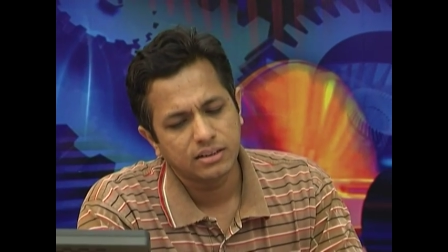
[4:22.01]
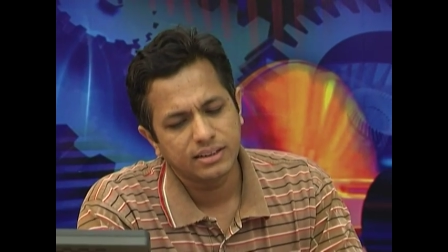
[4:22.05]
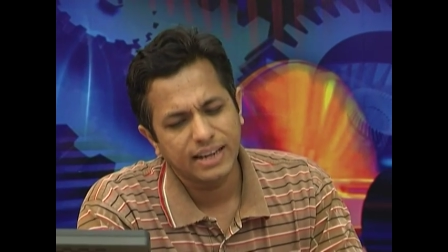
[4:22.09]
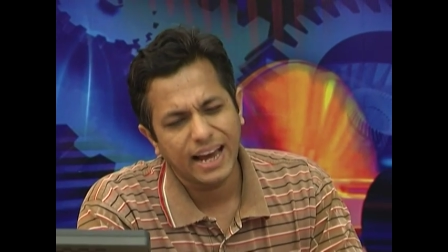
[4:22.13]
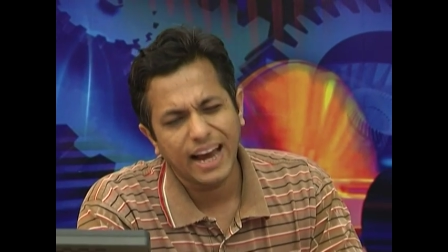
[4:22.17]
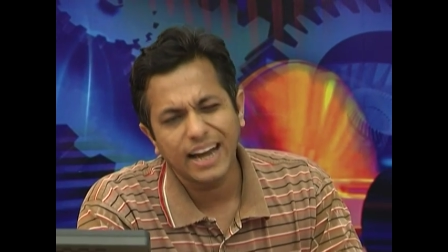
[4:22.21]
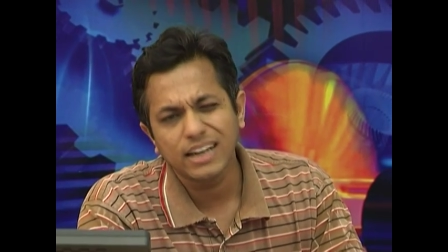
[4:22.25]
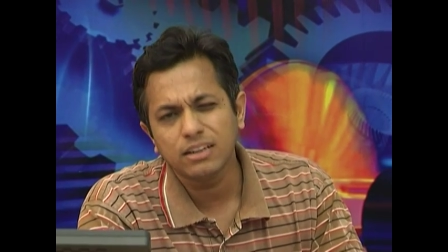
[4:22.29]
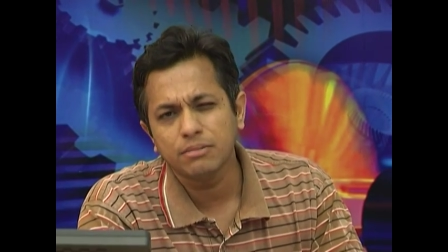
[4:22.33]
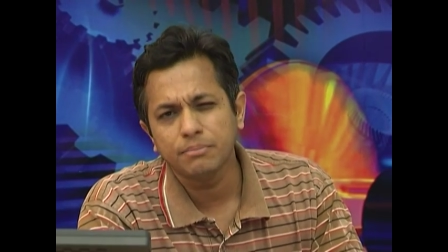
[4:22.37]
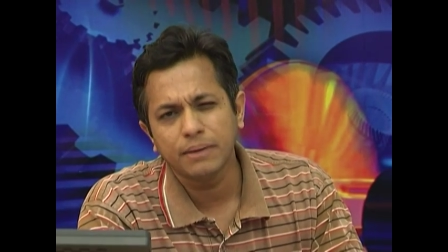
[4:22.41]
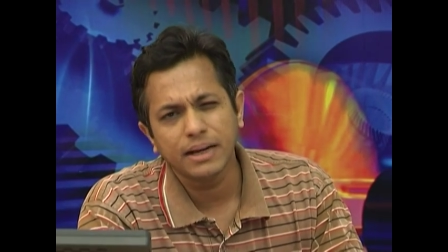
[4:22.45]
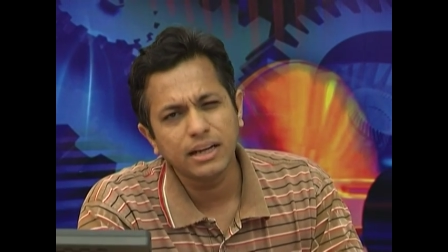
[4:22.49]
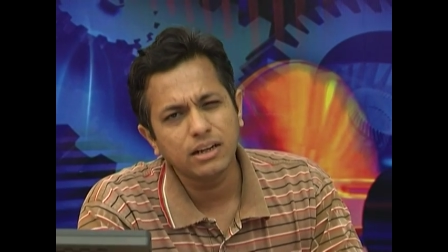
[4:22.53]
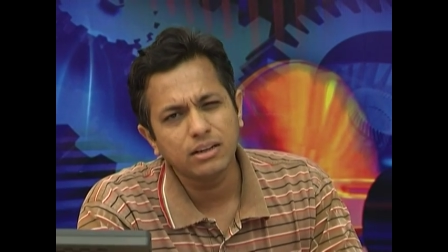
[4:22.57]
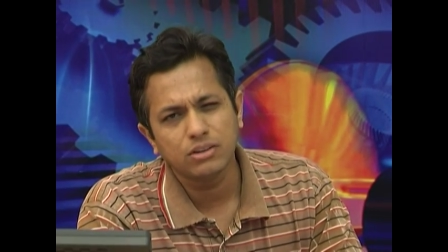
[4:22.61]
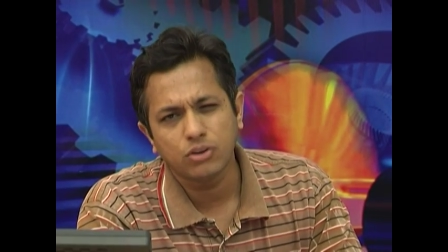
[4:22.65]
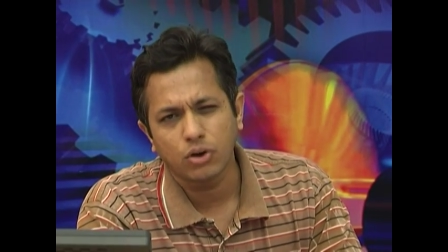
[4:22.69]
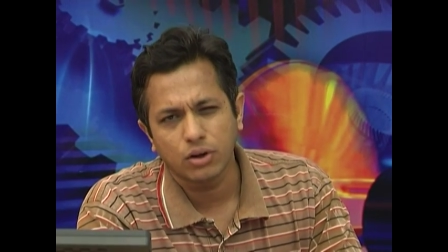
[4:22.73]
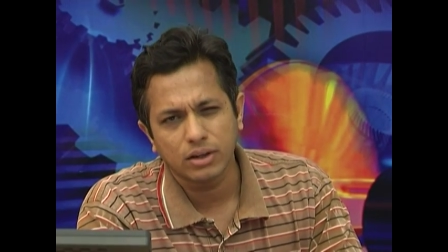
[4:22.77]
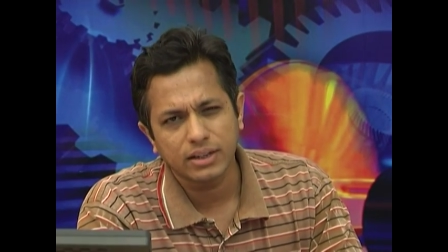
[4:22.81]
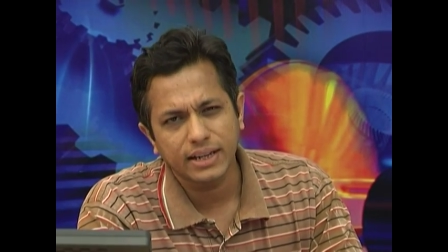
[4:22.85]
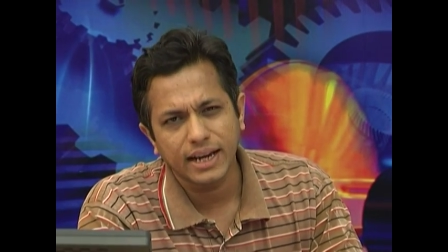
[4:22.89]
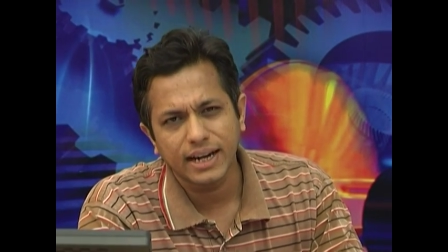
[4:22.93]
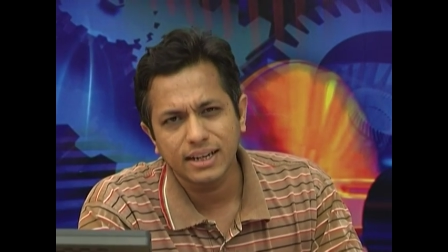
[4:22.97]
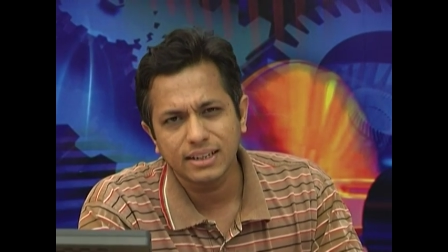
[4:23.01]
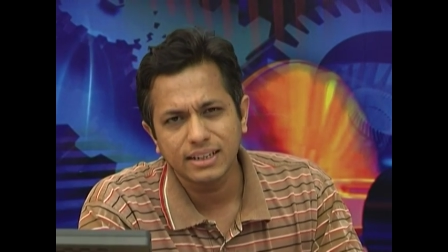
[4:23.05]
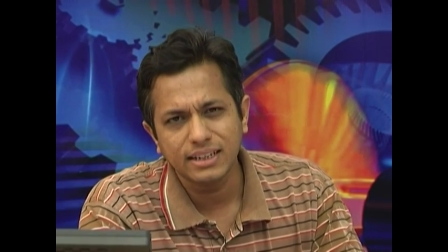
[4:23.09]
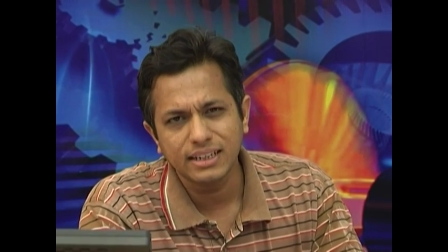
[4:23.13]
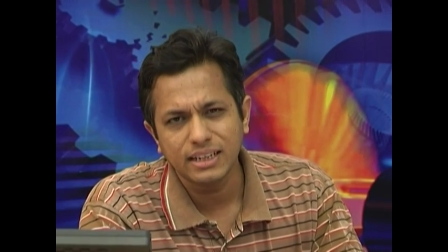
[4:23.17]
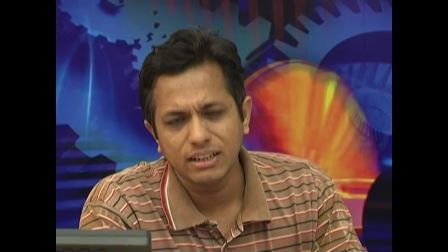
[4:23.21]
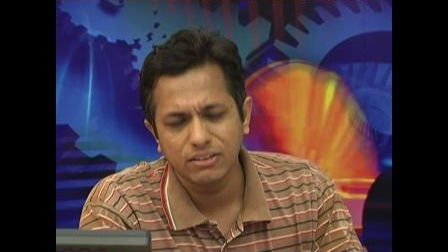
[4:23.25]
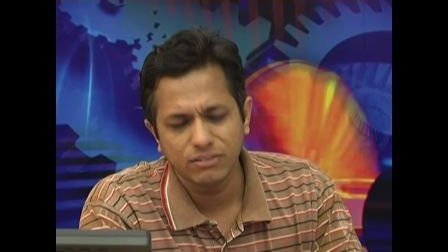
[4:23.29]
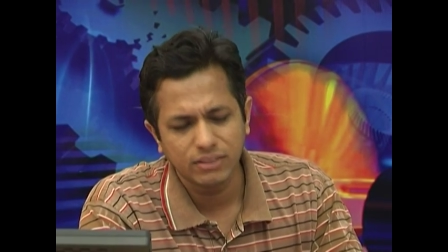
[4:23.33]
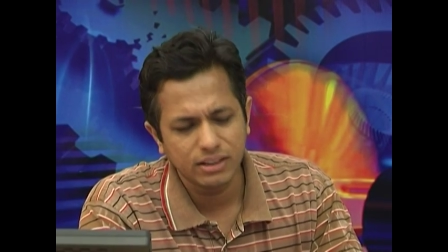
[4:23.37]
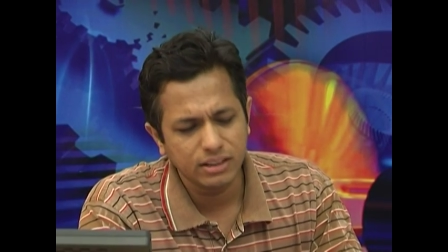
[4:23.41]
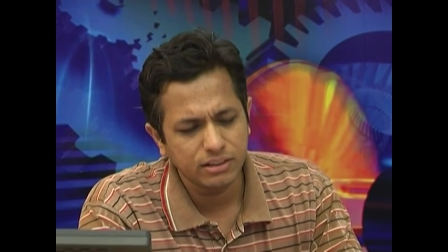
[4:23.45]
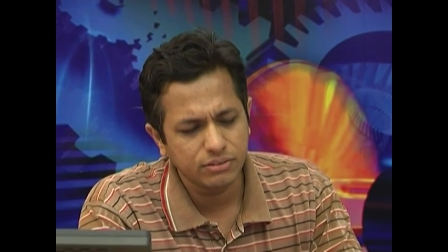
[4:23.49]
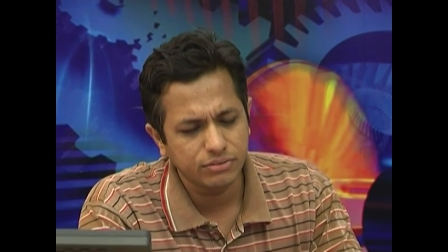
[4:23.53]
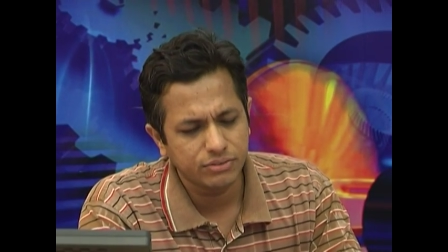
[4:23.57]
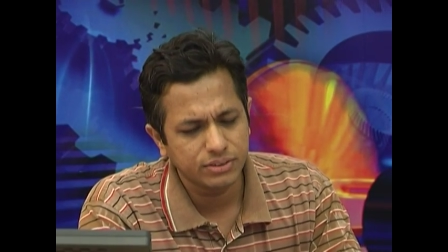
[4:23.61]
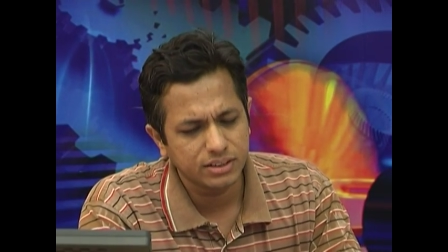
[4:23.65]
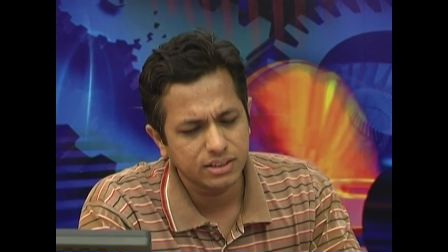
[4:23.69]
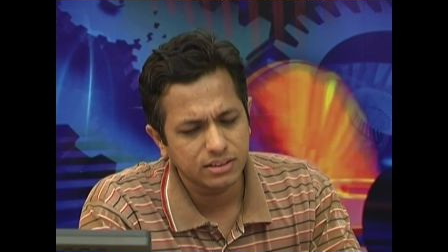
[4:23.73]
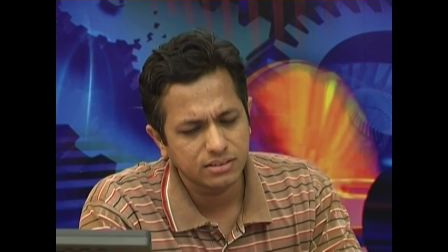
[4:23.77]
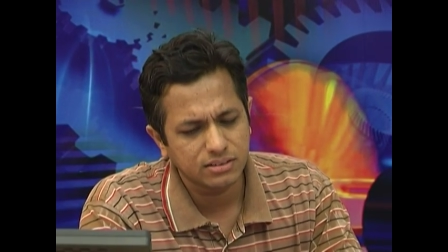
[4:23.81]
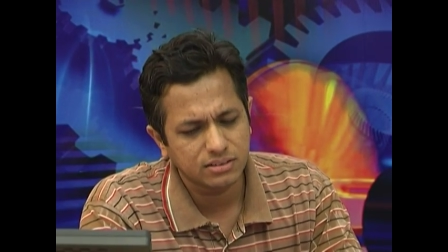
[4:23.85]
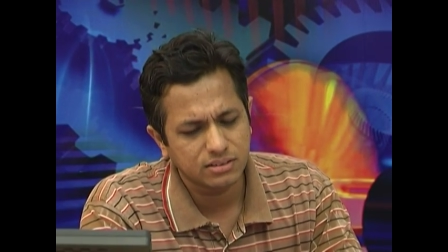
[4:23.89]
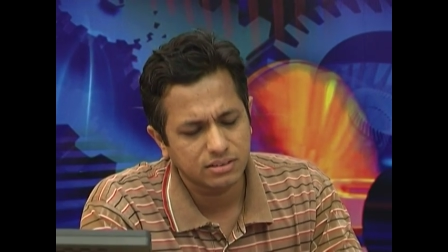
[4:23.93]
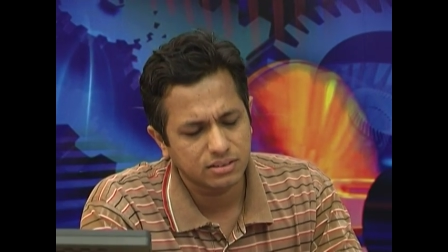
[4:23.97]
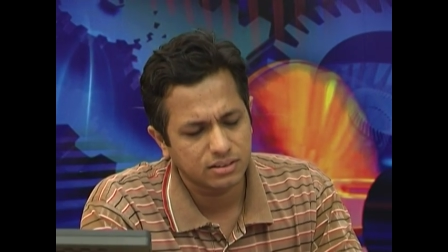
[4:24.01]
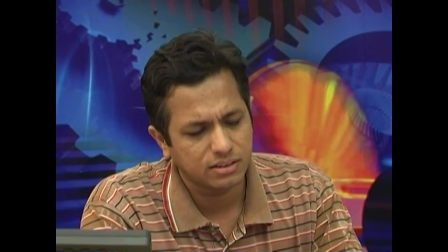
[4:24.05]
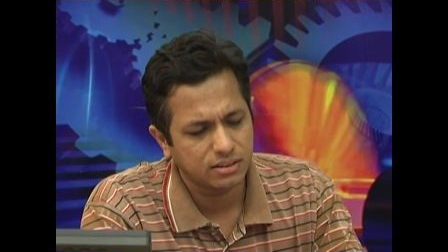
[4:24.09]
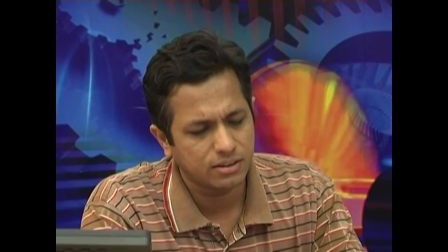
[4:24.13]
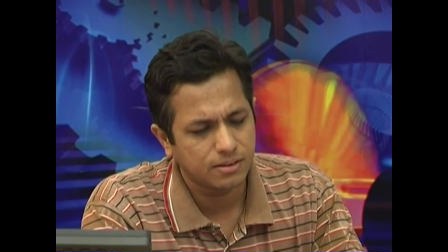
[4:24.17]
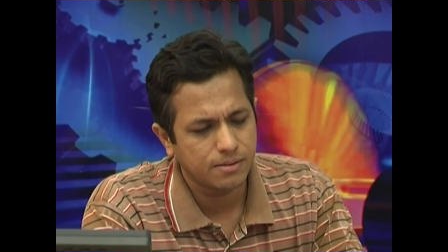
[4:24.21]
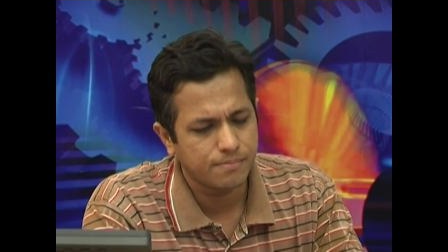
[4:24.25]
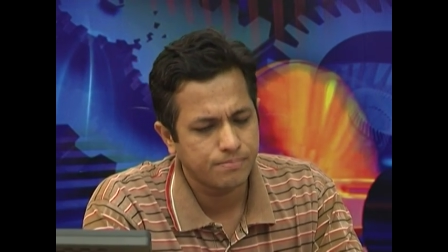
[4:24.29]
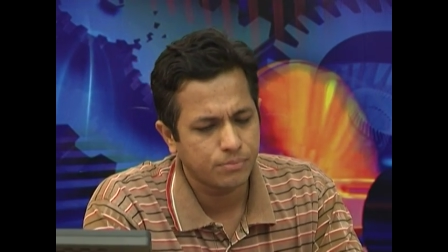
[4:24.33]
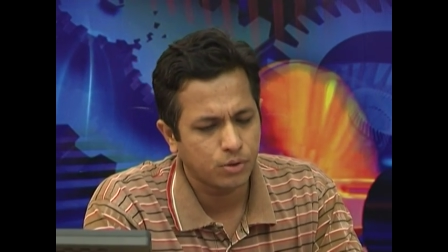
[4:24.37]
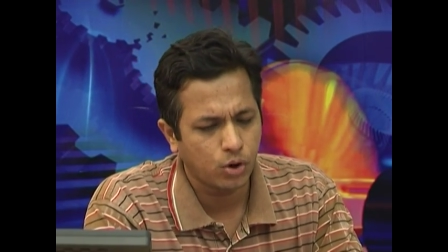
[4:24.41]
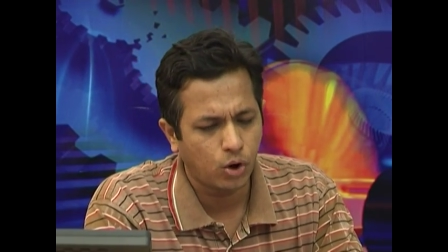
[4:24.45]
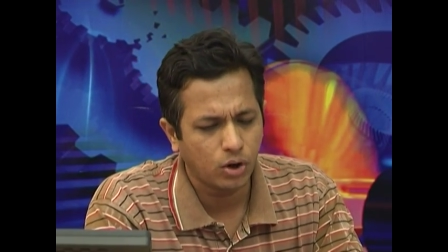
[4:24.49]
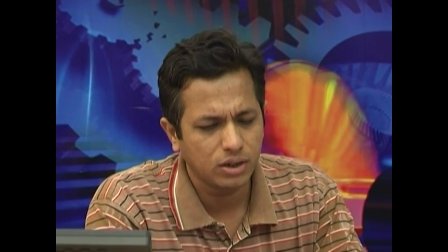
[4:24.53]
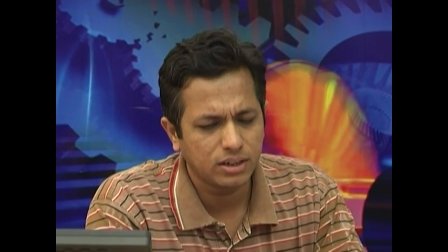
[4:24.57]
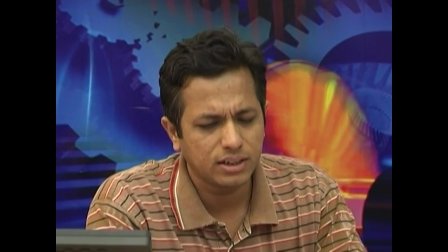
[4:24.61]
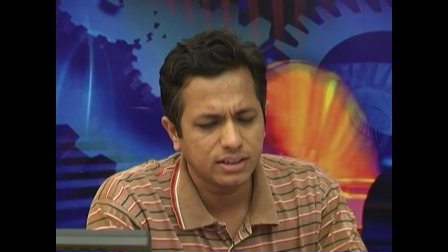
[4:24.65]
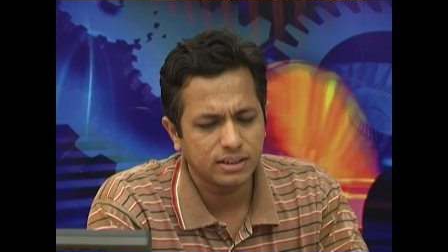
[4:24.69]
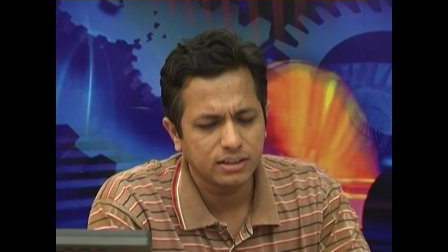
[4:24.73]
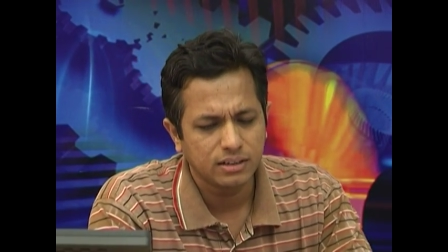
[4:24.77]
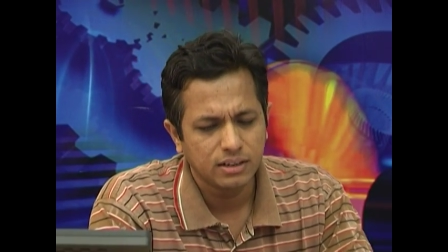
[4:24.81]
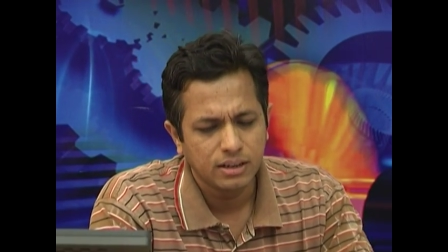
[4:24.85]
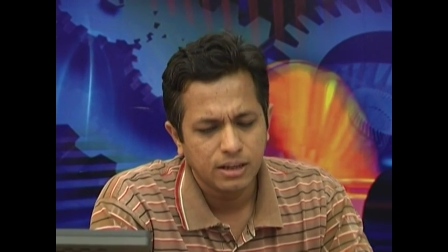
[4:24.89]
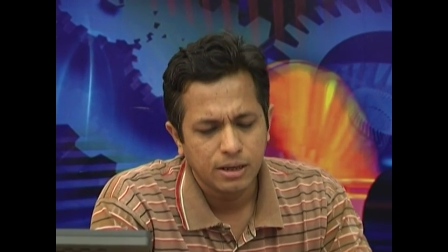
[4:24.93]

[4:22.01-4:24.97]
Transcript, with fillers: Cat might concatenate even if it is uh, not a